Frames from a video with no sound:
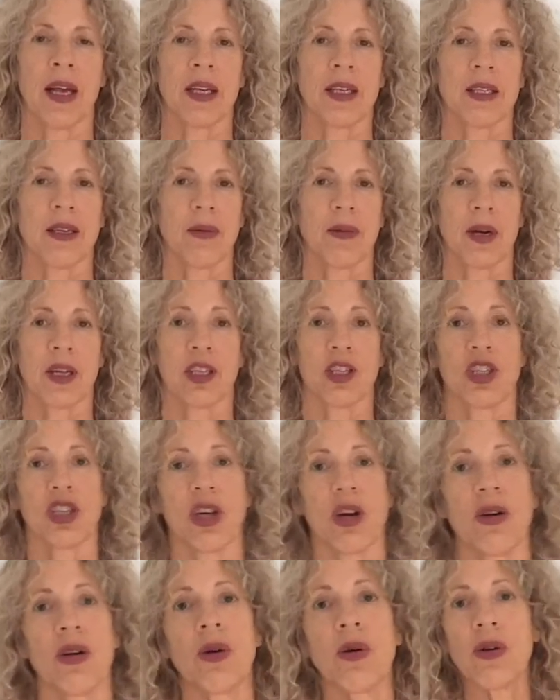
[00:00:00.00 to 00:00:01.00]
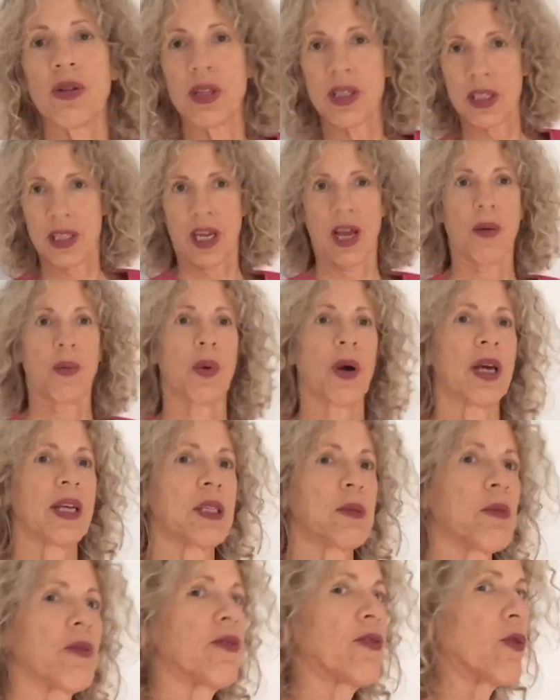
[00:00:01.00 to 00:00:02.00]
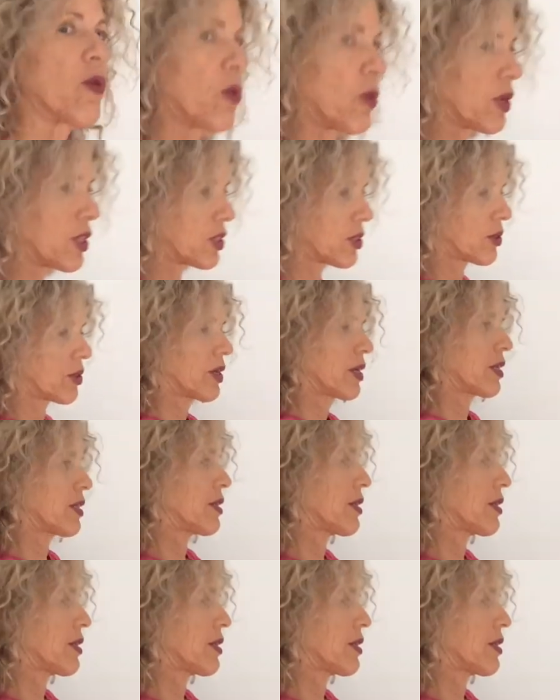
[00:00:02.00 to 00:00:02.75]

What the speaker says: So I'm going to show you on the sideways before we do.